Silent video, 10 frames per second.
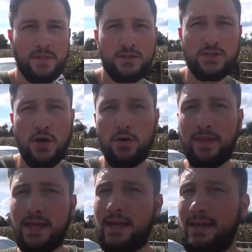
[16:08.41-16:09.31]
So
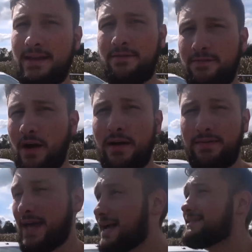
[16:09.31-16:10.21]
if
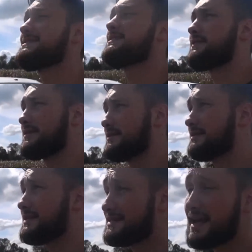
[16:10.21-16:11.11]
that's
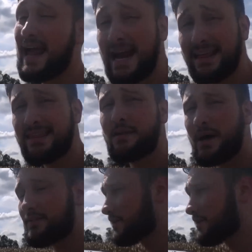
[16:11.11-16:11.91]
to say anything about the